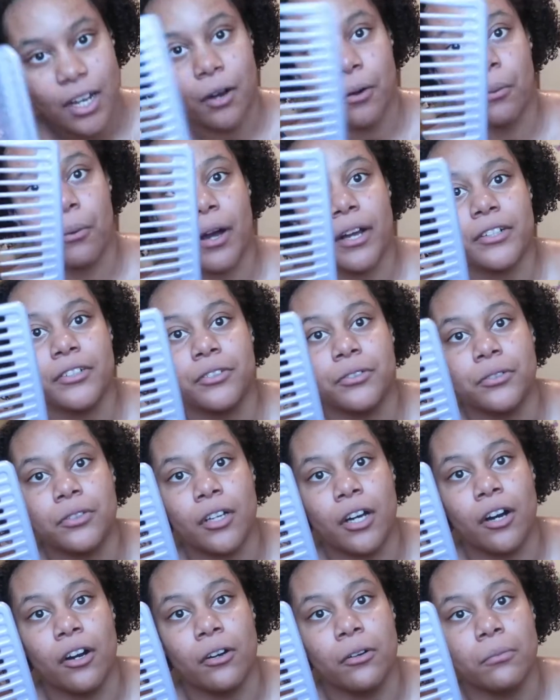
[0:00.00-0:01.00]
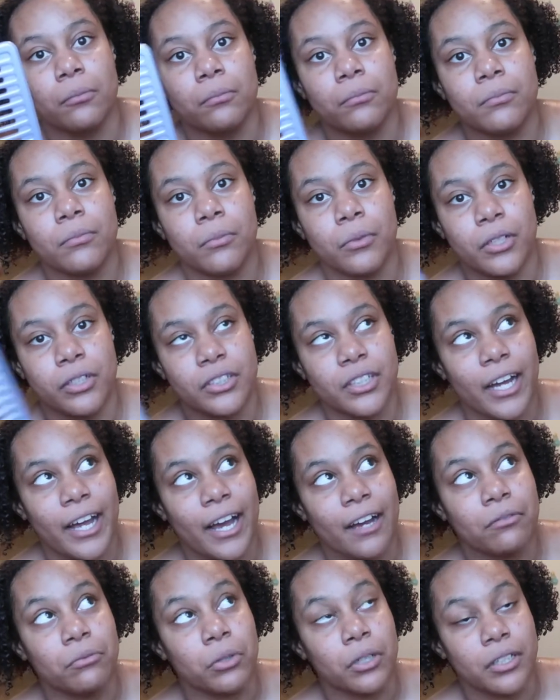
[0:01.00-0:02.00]
a wide tooth comb, which I
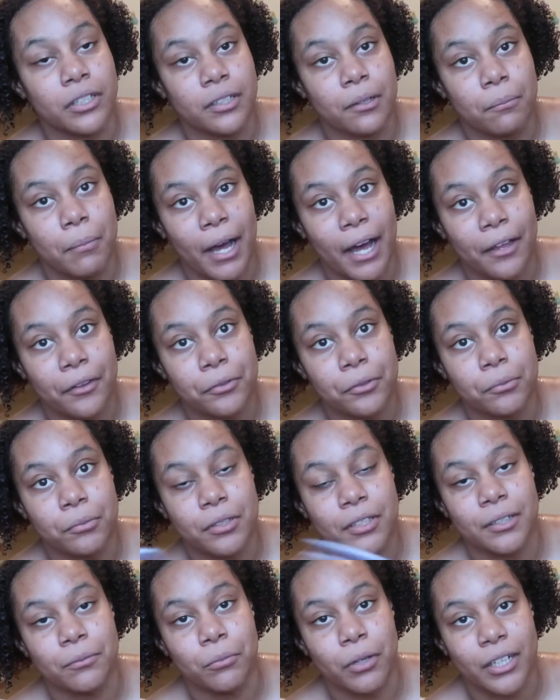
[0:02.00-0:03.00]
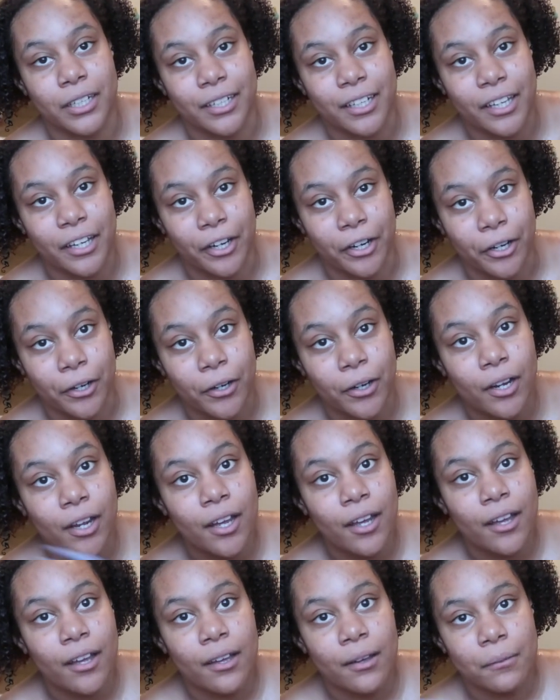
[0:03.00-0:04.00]
have one in the bathroom and one in here,
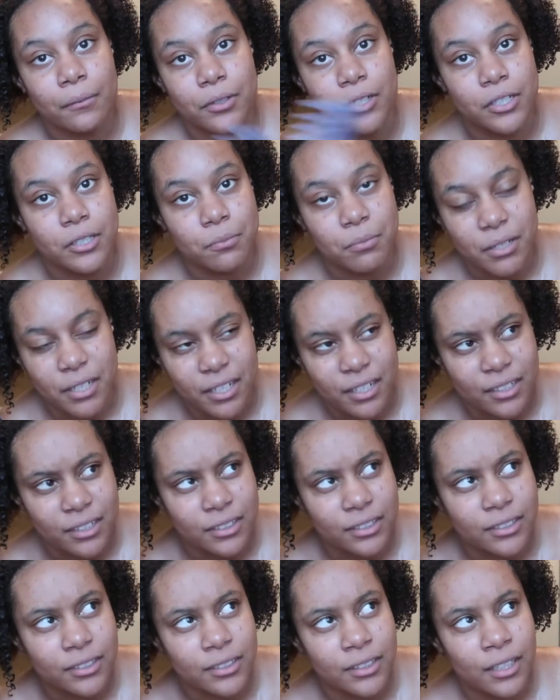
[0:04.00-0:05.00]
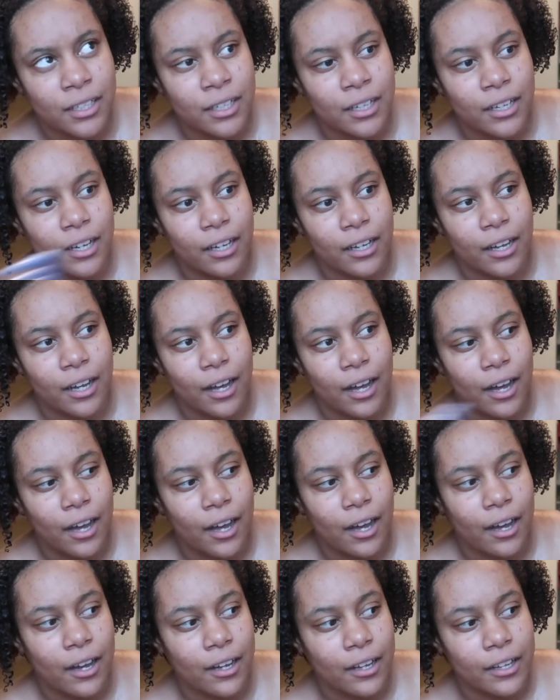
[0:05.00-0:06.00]
just because
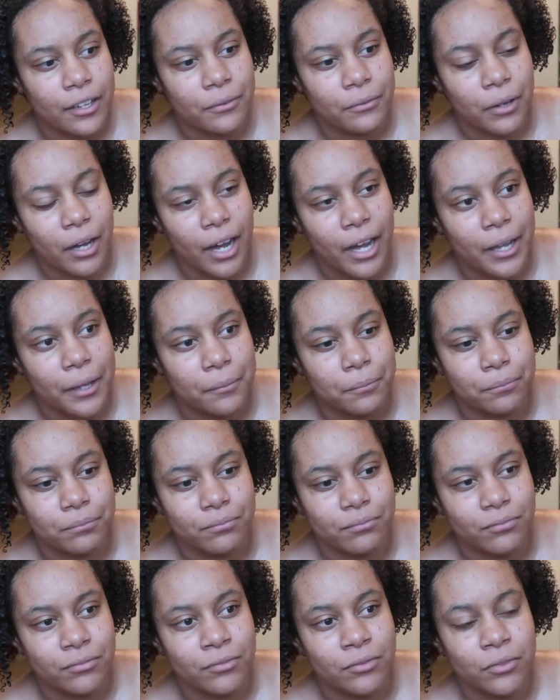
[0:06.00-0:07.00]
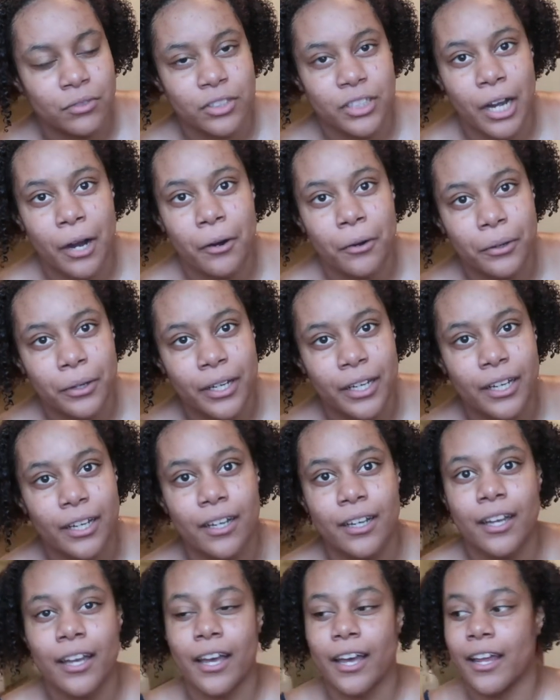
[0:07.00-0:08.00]
if I'm showering
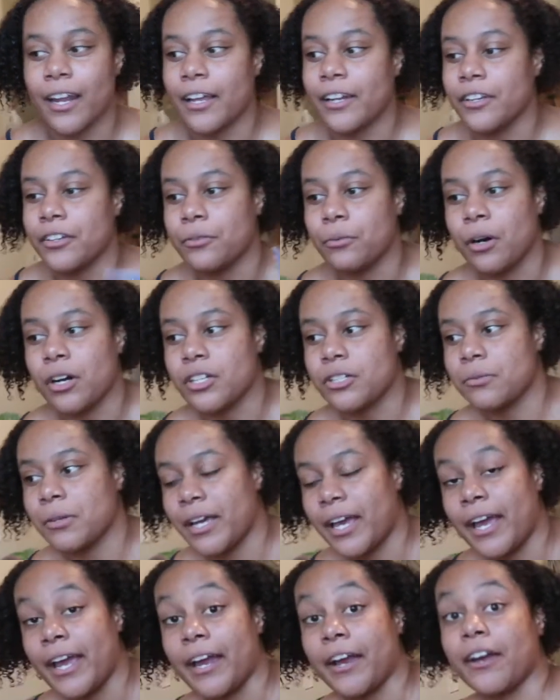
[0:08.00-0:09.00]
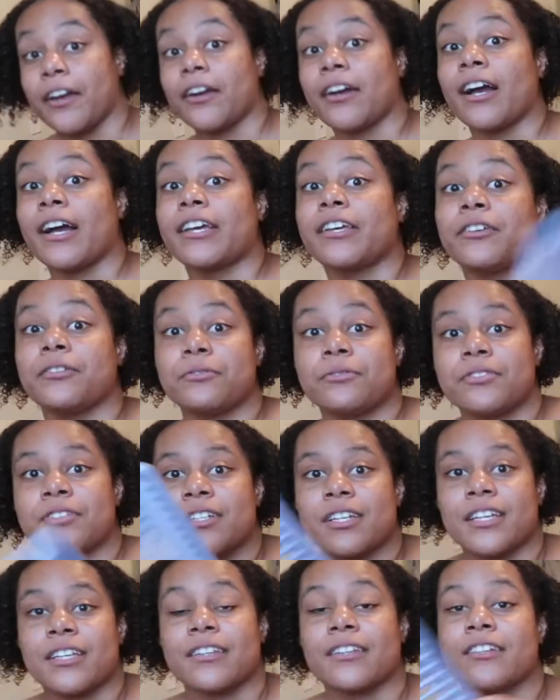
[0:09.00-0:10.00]
and I need to wash my hair, I use
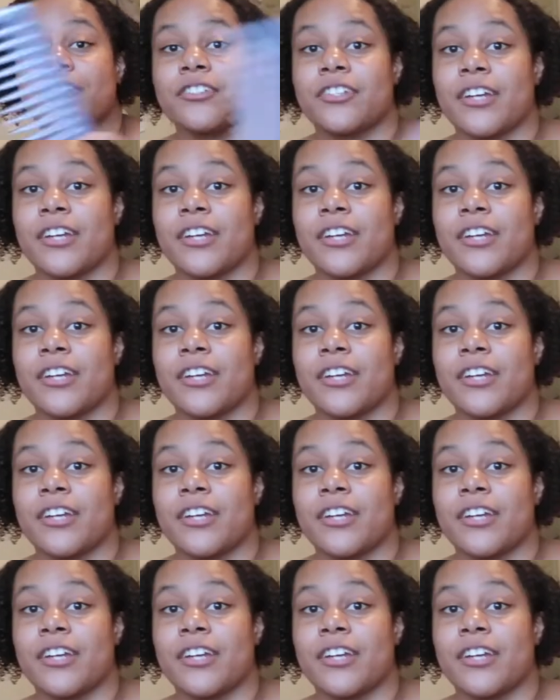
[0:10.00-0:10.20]
it in the